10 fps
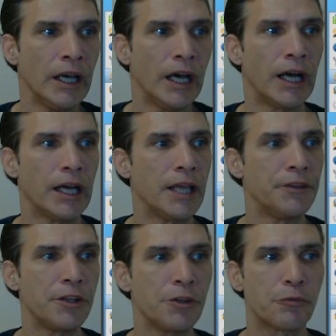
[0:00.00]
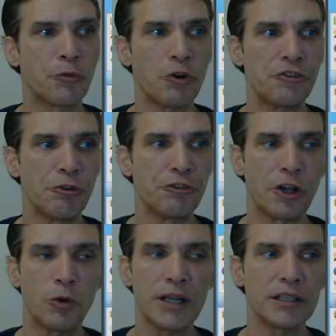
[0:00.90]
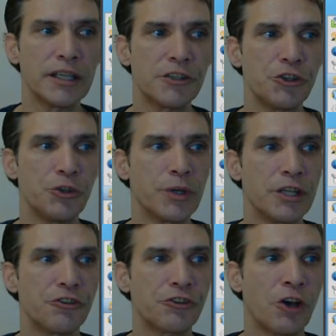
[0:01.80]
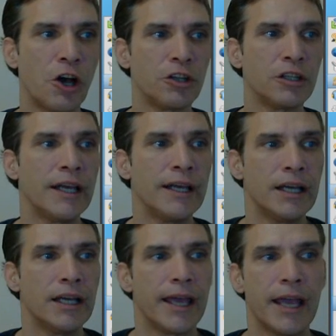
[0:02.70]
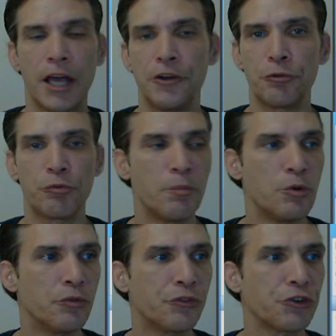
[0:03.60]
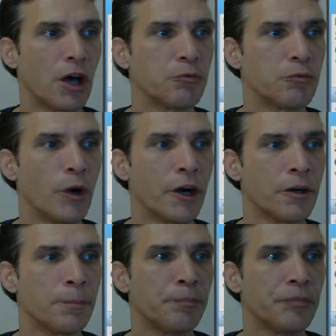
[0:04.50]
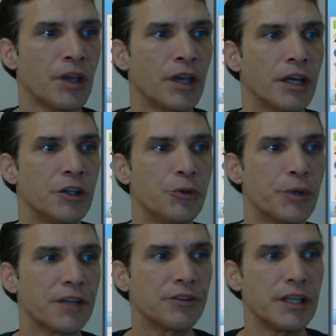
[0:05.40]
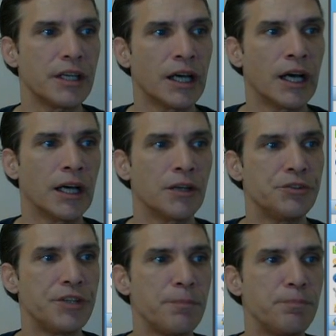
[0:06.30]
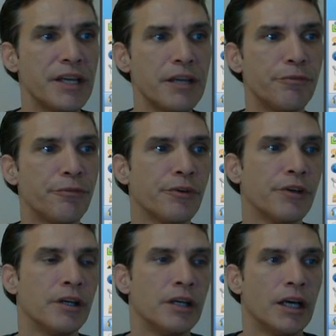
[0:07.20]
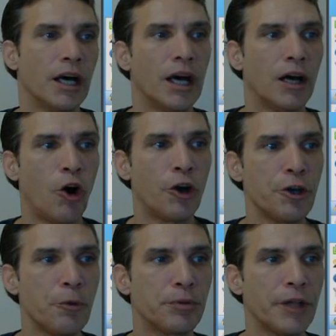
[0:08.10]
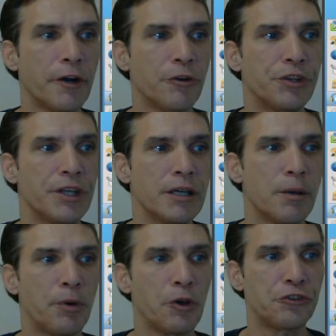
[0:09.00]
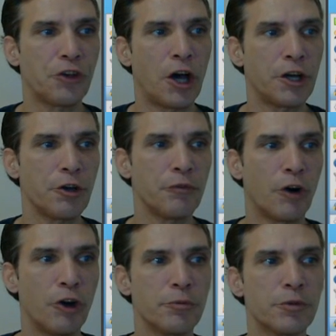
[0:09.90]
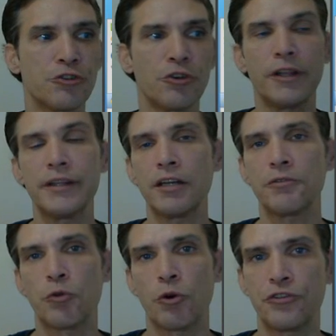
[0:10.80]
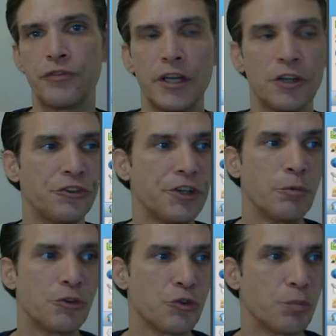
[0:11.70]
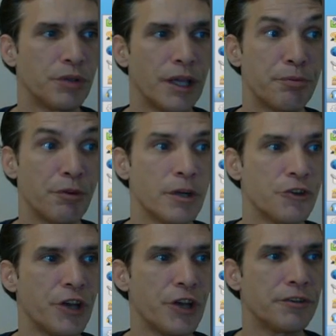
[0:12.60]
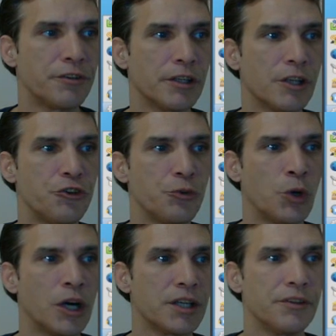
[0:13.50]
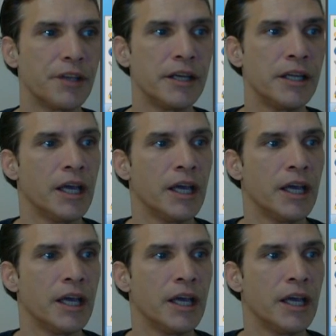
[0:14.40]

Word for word: Uh, and then, there, of course, there's a quick link to install and remove software. You get the uh, DeaDBeeF uh, audio player, the uh, PulseAudio volume control, and then of course VLC, which will play pretty much anything that you want. And then